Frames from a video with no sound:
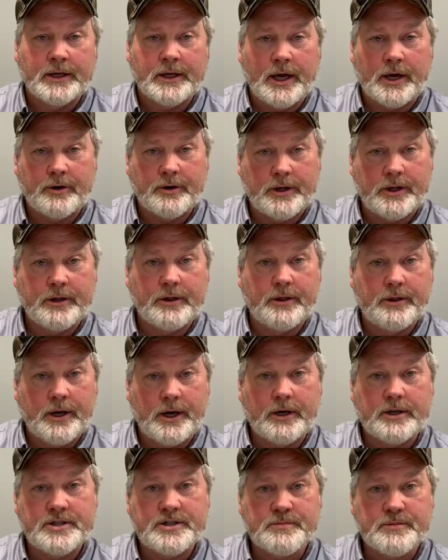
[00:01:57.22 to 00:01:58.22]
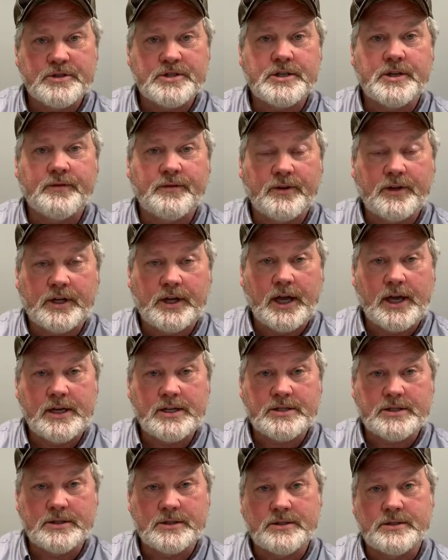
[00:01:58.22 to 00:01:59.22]
Now, in their specific
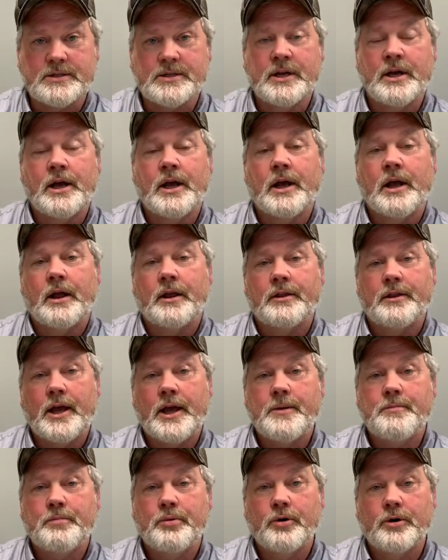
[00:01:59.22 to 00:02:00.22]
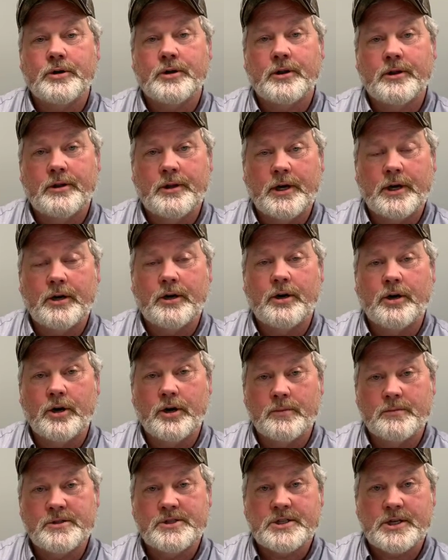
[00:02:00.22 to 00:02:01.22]
cases, they put their
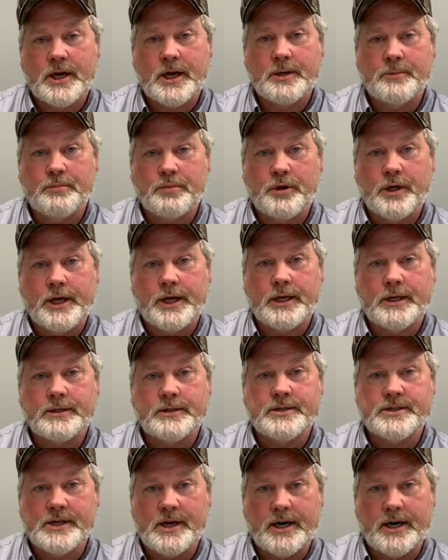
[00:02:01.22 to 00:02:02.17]
herbicide plans